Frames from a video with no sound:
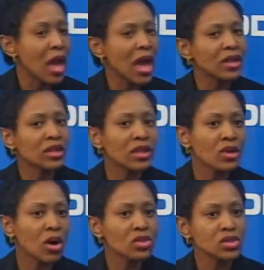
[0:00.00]
and there
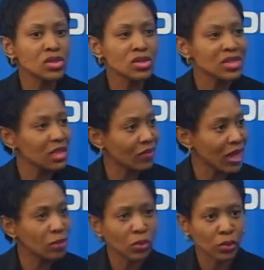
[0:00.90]
are also
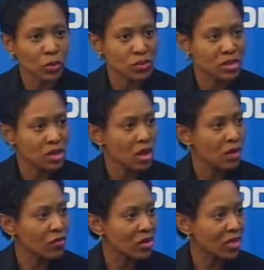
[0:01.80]
self-help groups
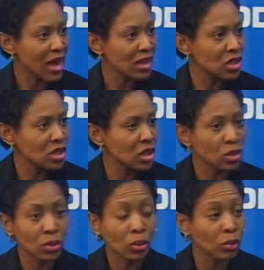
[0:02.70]
for that. You can go
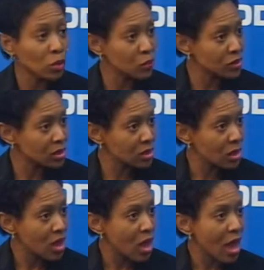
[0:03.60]
to groups,
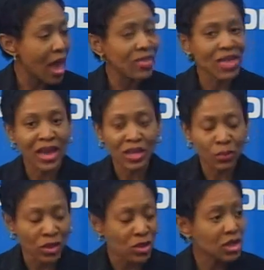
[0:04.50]
and that can
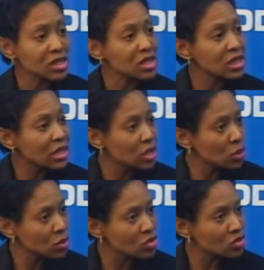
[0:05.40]
be your
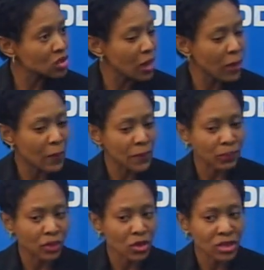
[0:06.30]
continuous
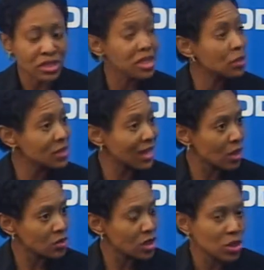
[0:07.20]

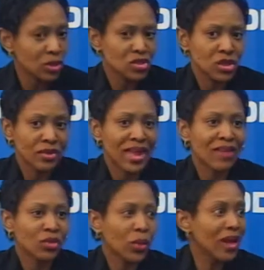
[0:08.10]
counseling. You don't necessarily
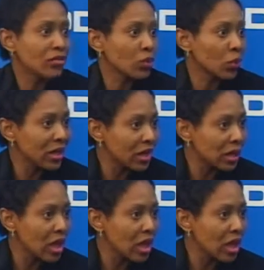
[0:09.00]
have to go every week